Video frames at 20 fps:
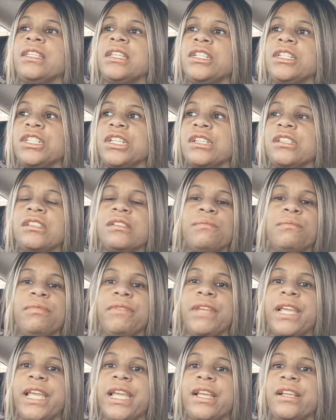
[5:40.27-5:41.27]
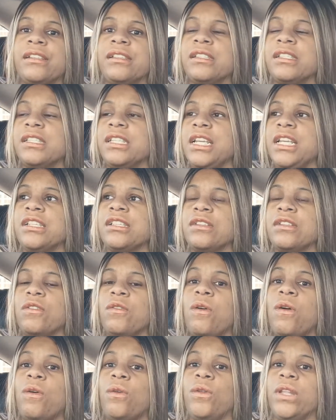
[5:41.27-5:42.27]
to just being
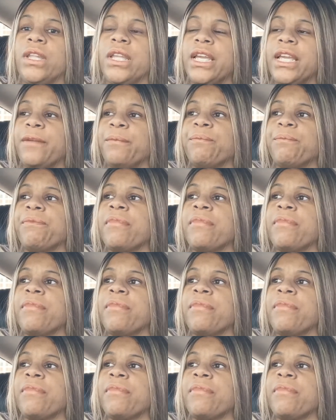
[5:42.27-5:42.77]
seasonal only.